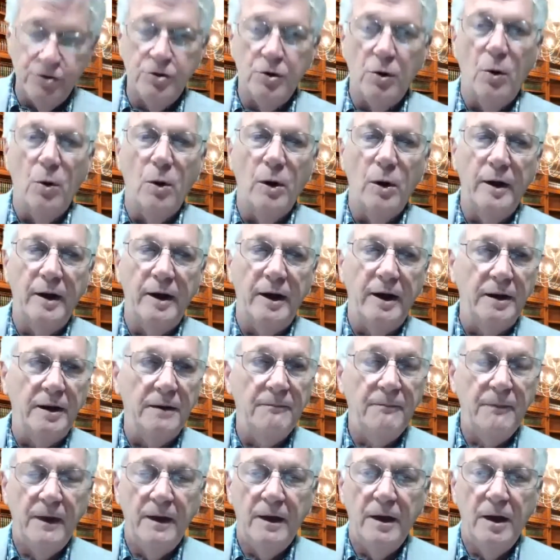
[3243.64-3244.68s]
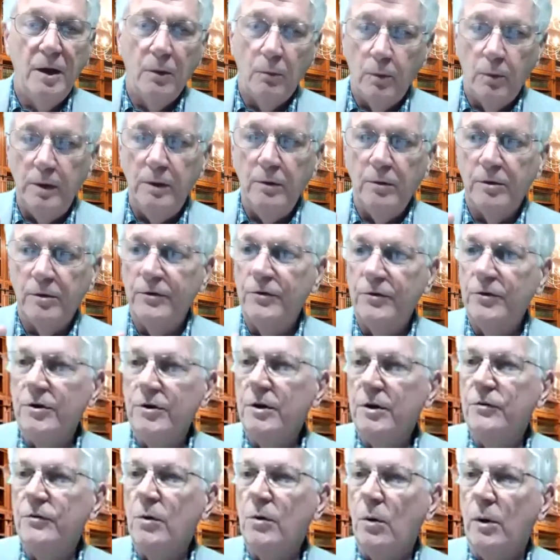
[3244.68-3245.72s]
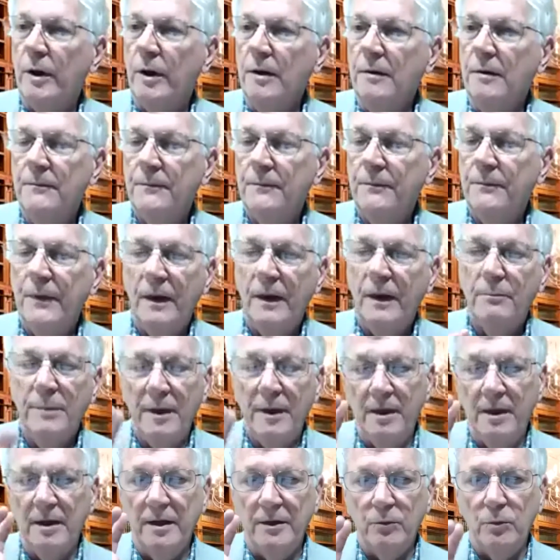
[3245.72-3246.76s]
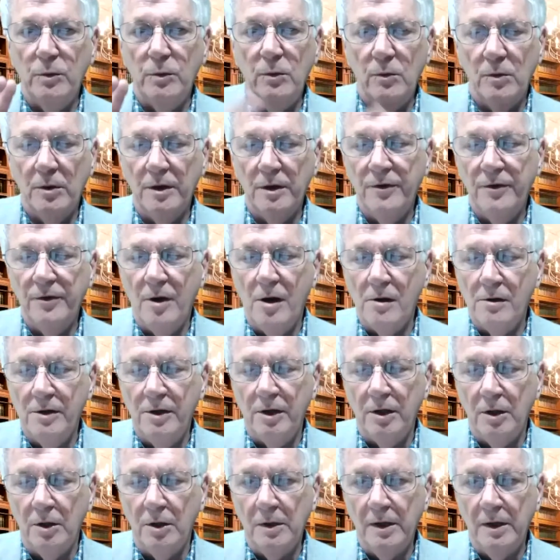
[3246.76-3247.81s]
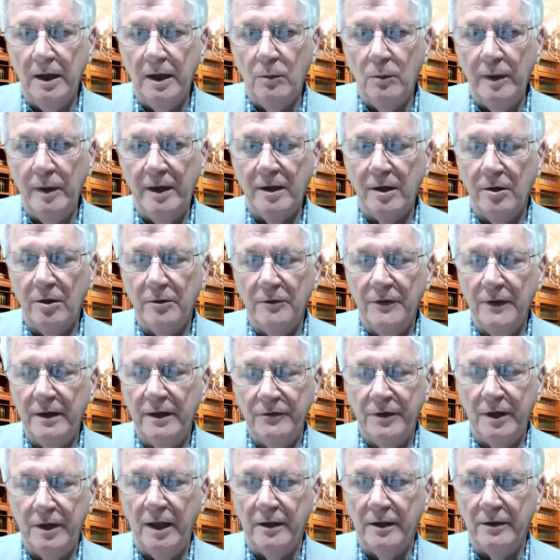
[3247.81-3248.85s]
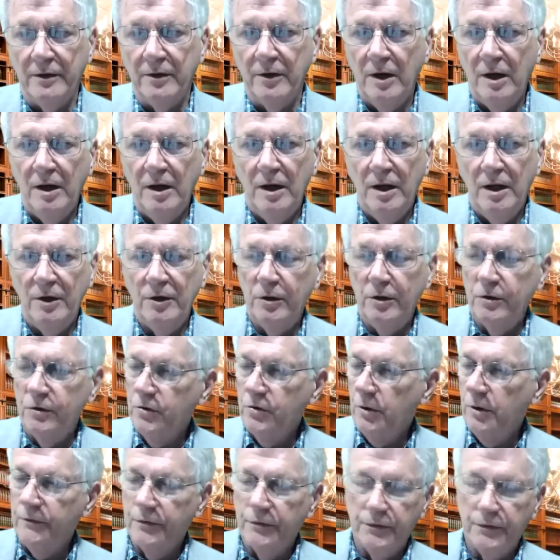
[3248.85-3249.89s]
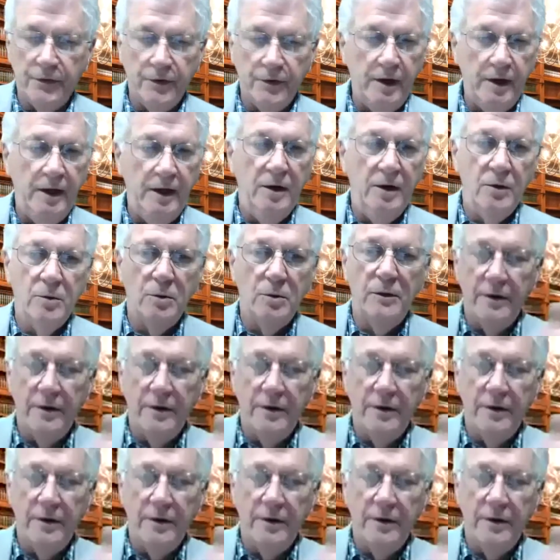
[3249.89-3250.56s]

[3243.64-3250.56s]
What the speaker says: We want you to join because we want to talk to you and we can learn things together. You can join for free, or there's